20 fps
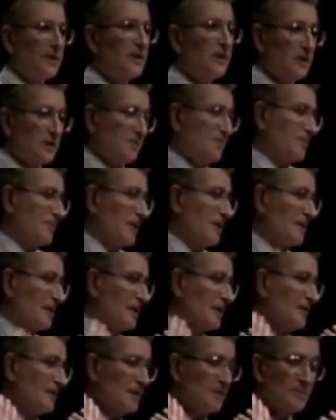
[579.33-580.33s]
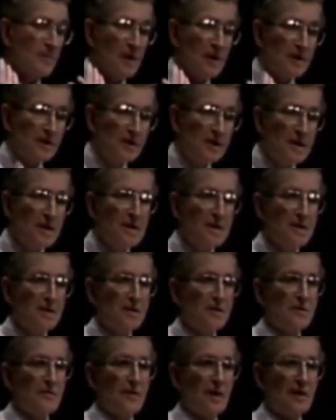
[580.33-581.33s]
because primarily of the
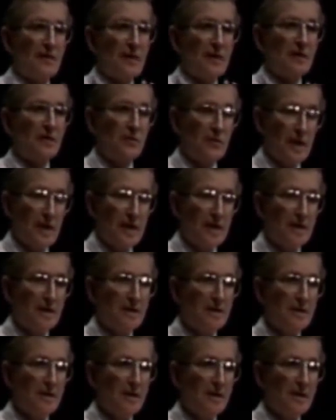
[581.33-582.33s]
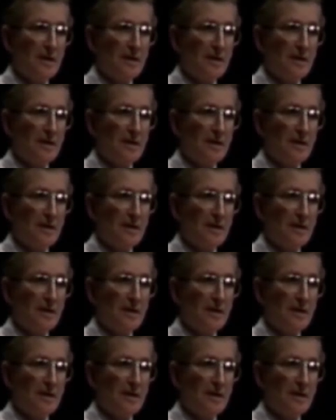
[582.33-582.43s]
prestige of having created